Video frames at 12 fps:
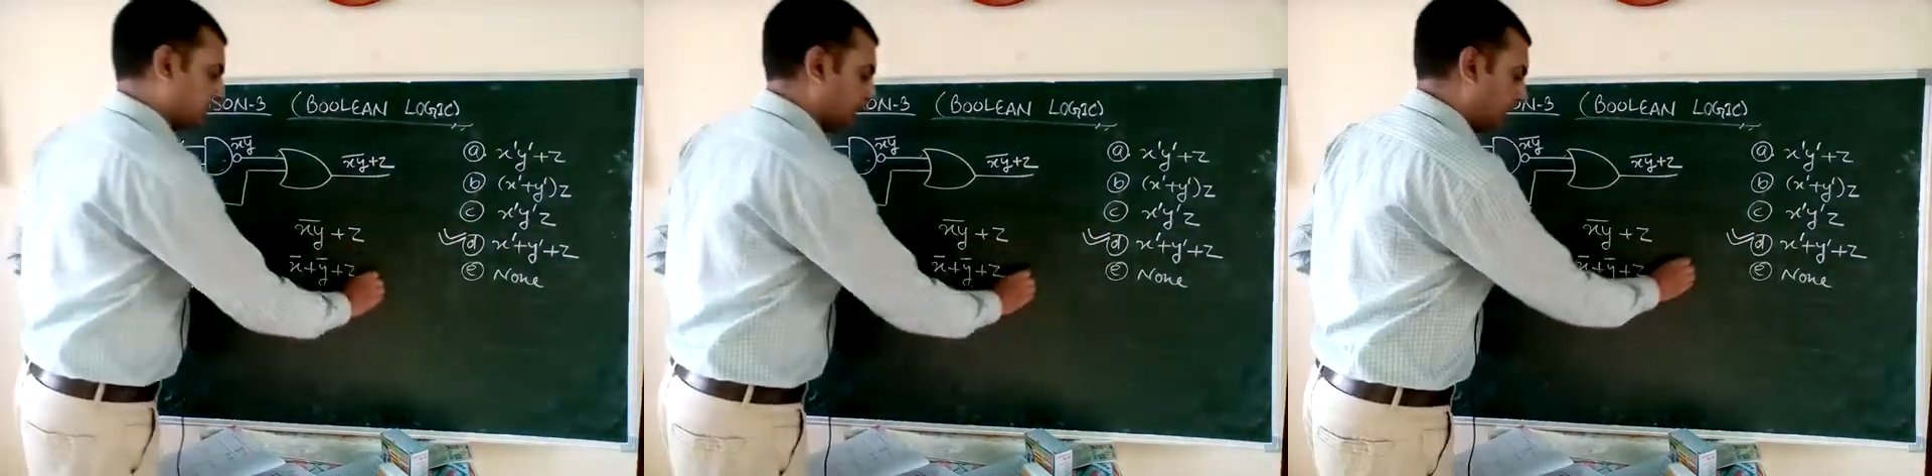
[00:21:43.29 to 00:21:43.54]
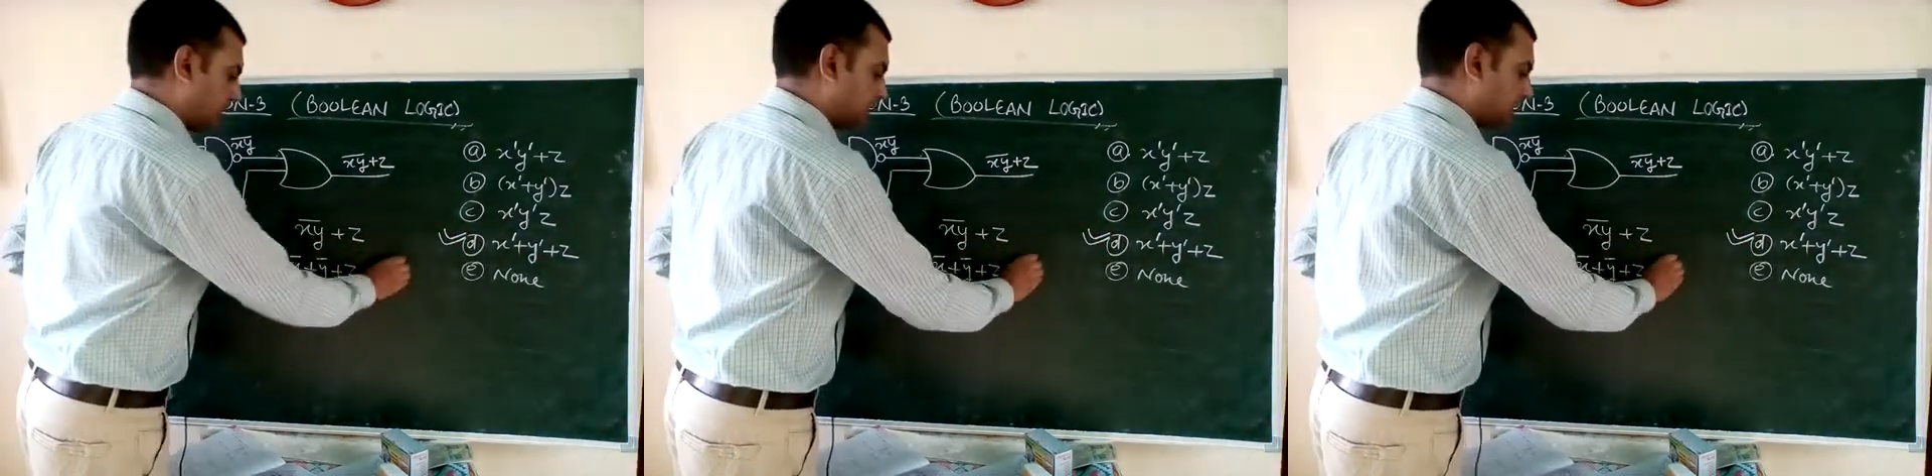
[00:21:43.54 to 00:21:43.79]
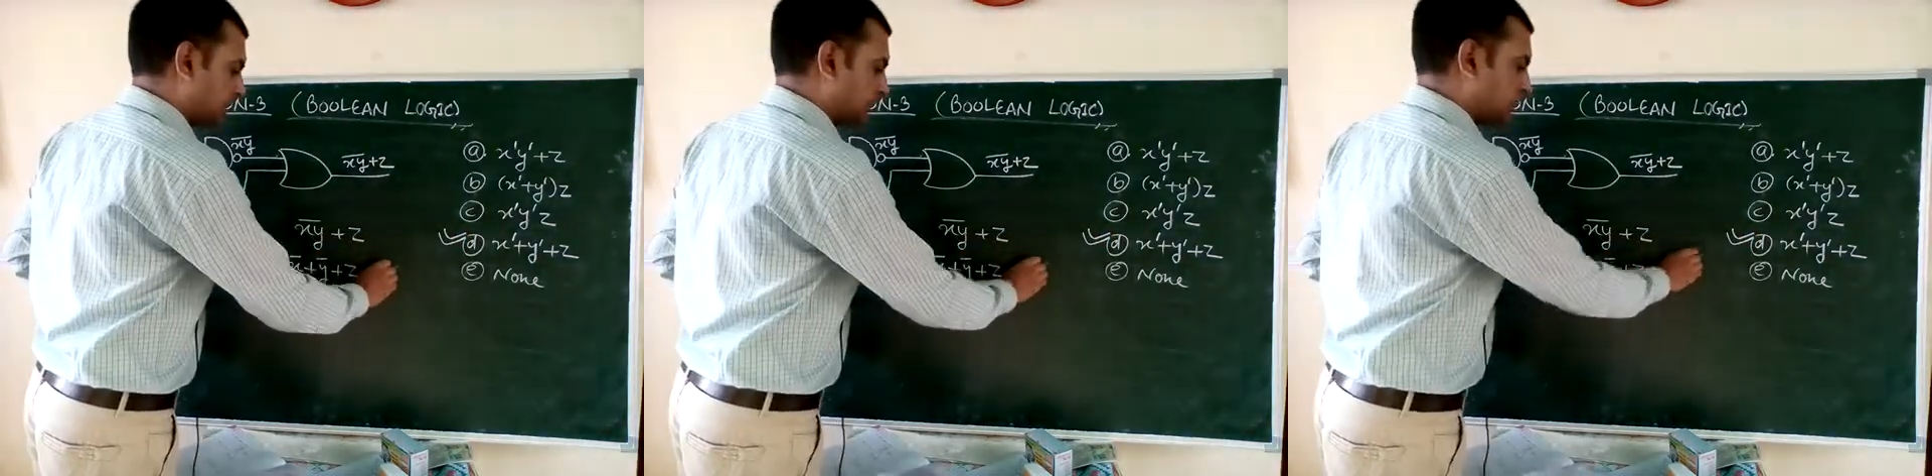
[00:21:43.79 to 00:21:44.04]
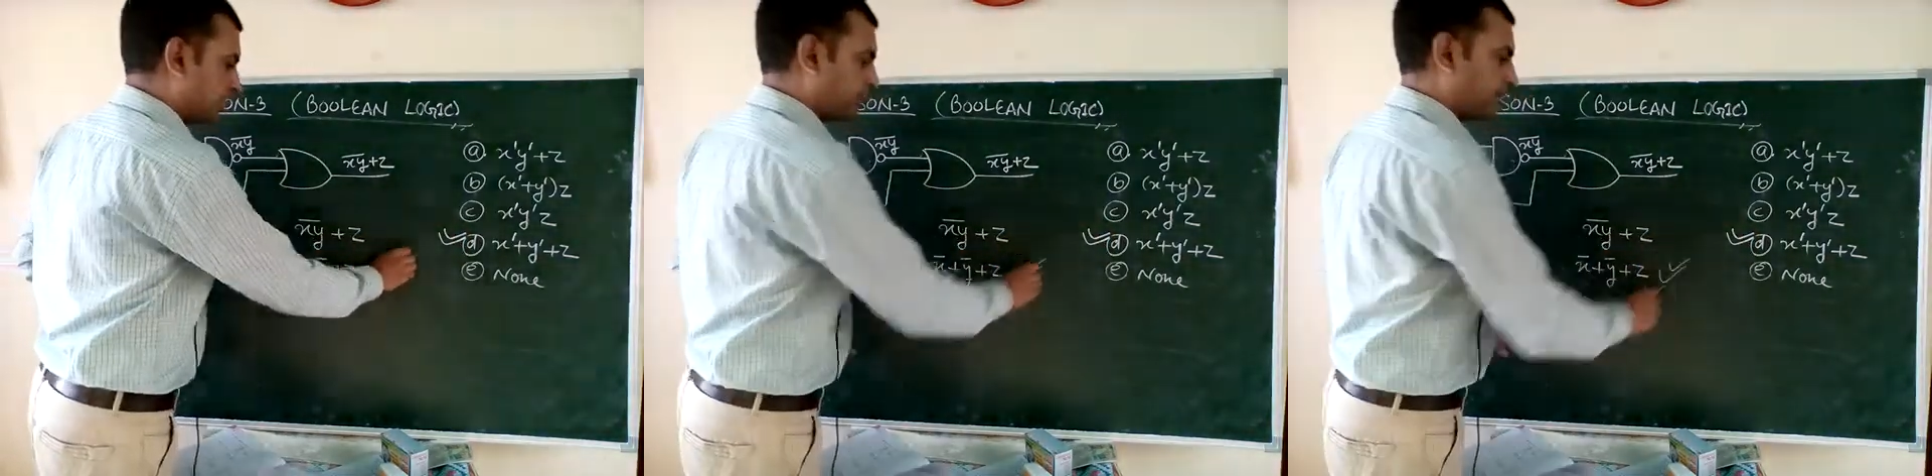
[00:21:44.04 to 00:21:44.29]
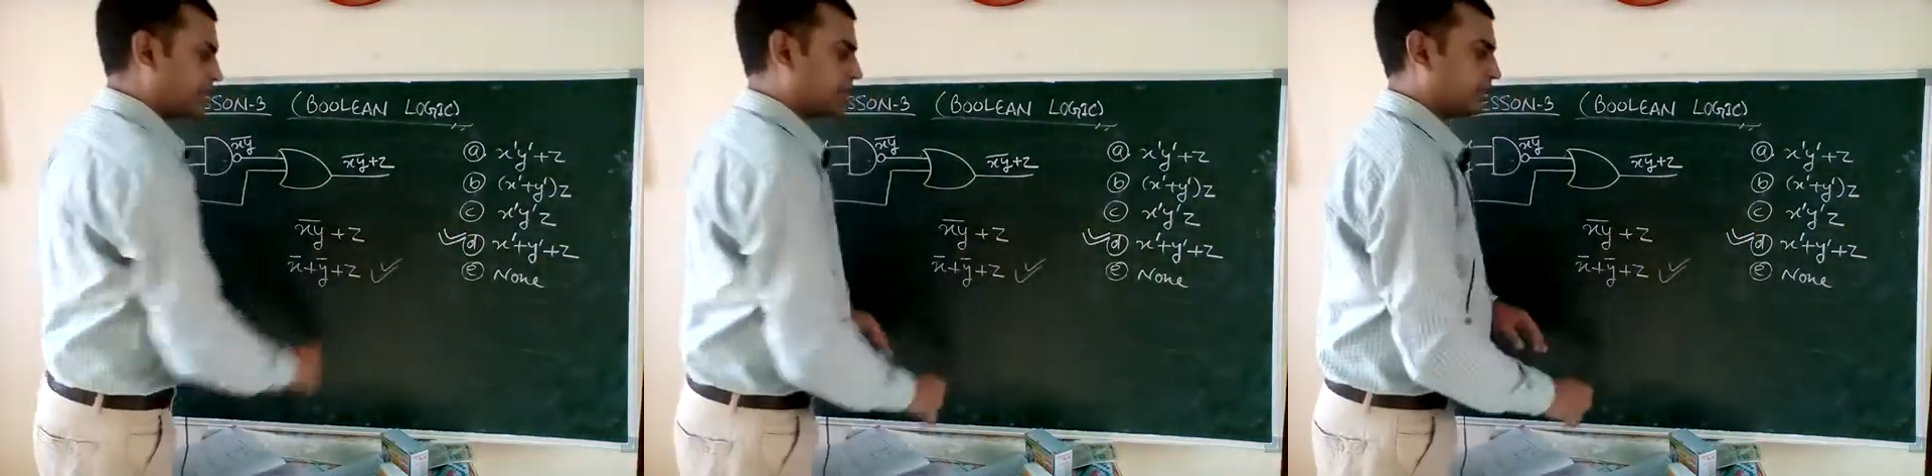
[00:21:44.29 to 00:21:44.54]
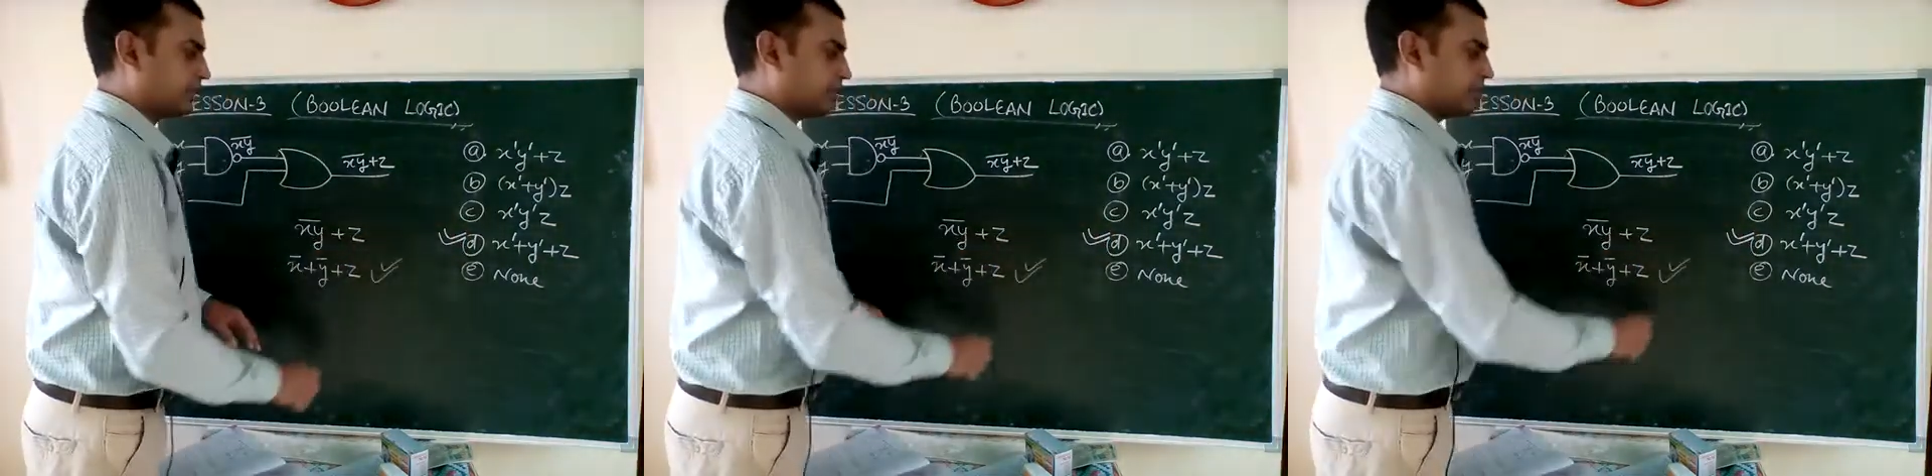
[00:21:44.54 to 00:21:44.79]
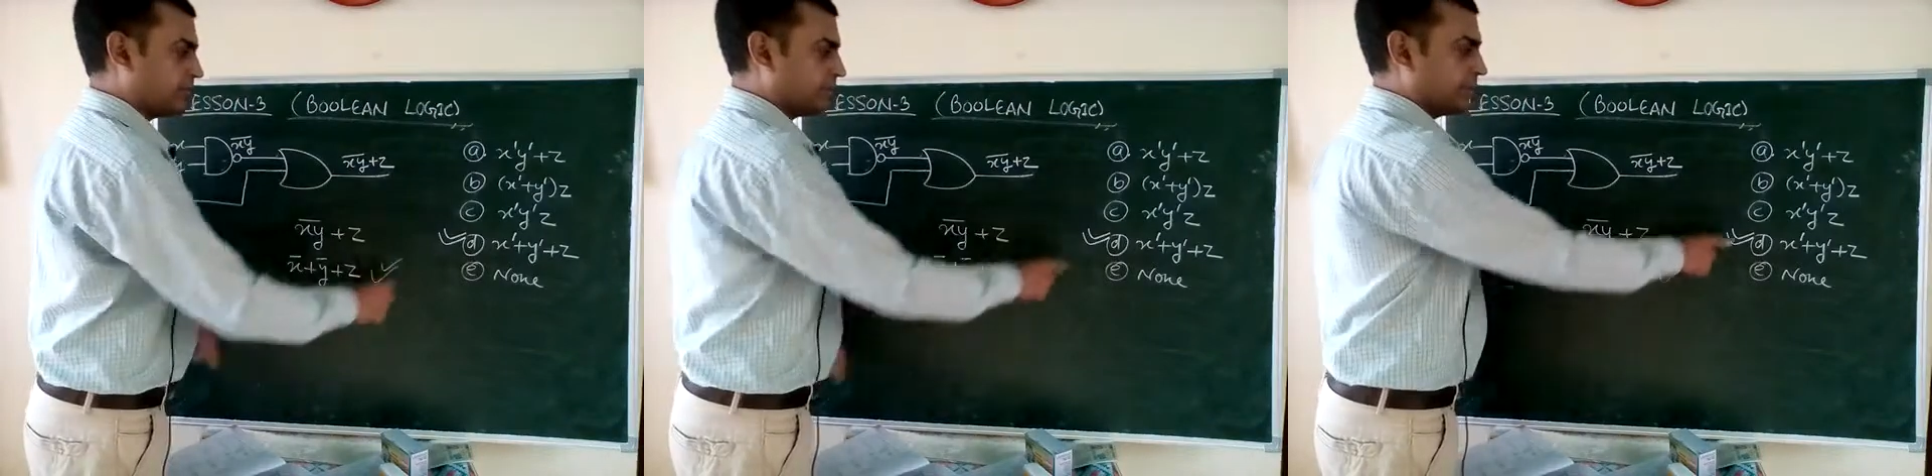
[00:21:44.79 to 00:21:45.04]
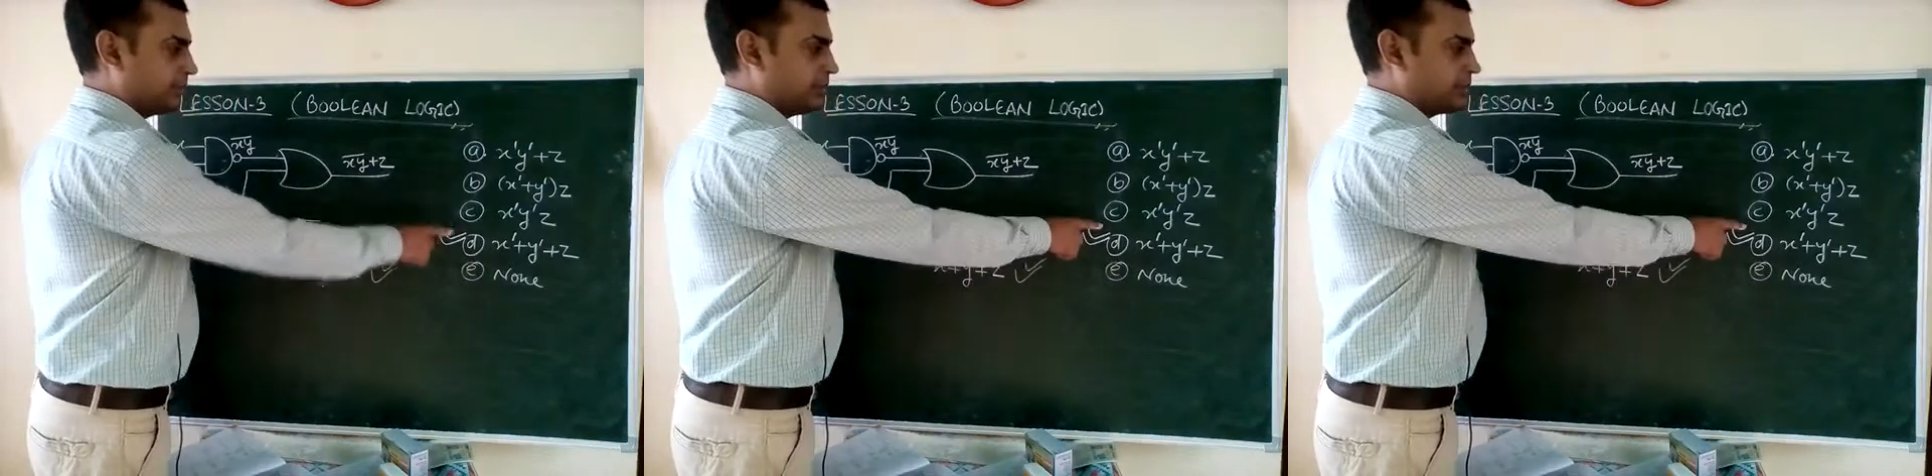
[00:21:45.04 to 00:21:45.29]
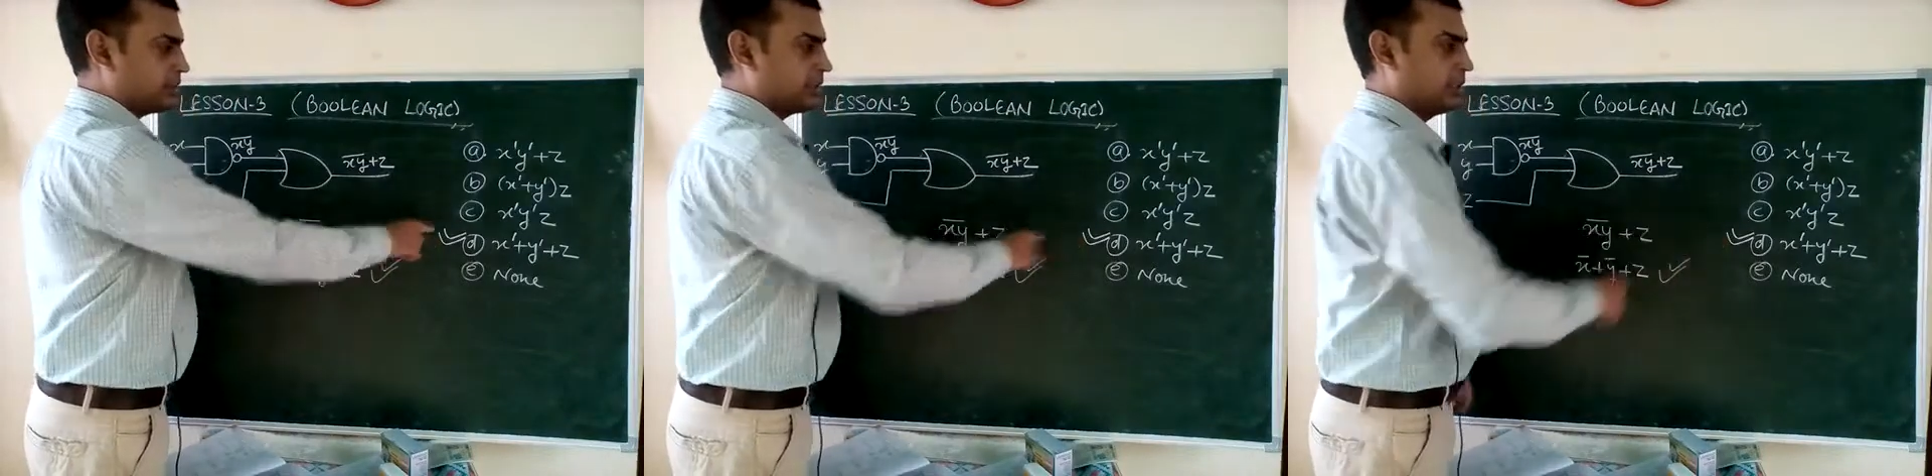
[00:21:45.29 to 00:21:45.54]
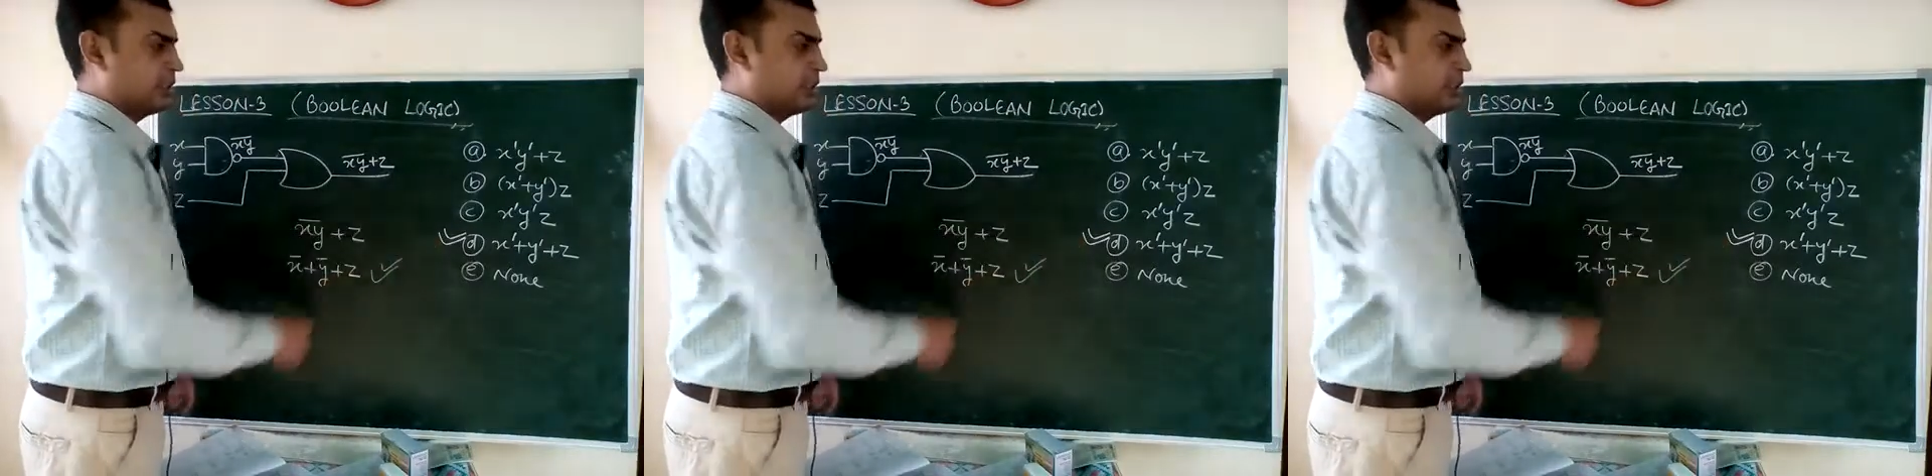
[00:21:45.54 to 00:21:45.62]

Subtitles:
and this is the method by which